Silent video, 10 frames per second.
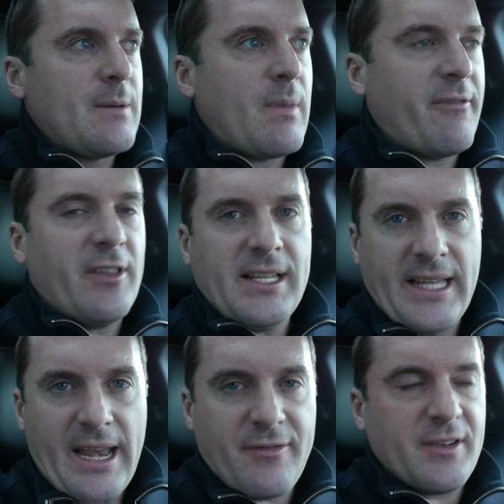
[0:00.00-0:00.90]
My flight's
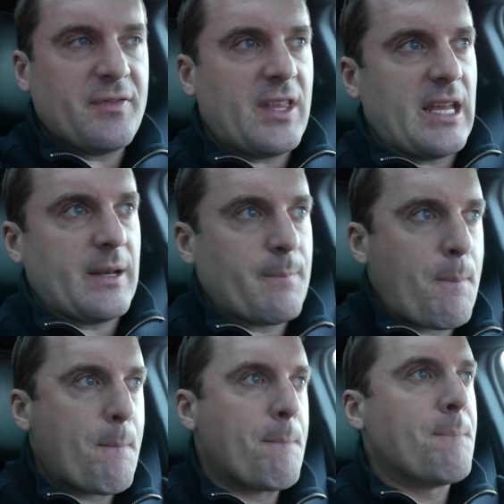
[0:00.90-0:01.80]
at 8:15.
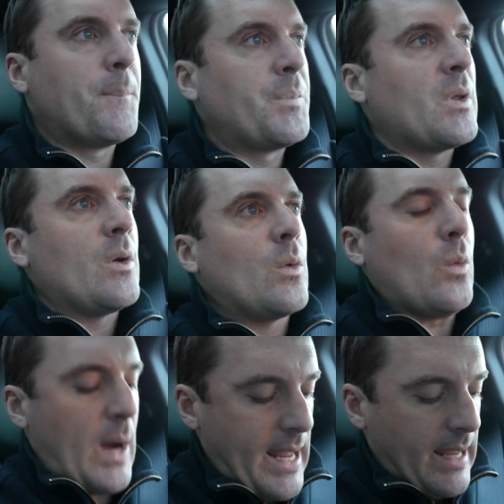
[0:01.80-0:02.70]

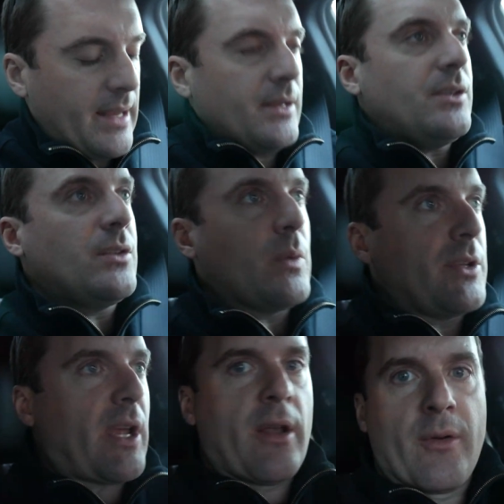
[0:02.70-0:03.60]
Waze,
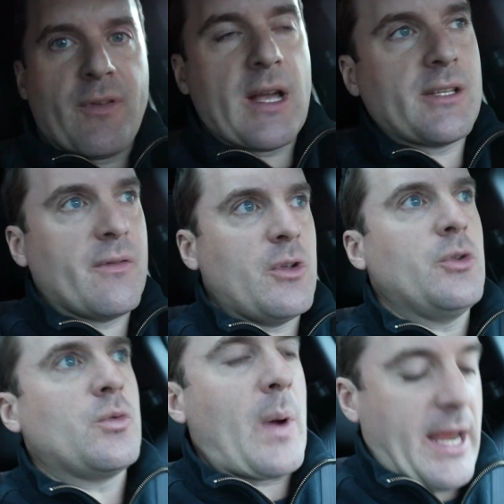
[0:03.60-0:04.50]
which I don't know if you guys have
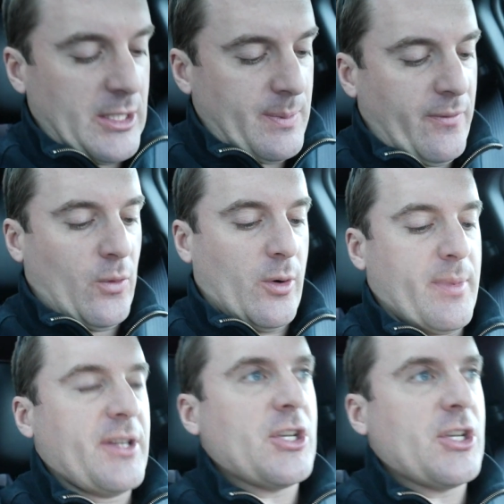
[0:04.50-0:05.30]
used Waze before, but it's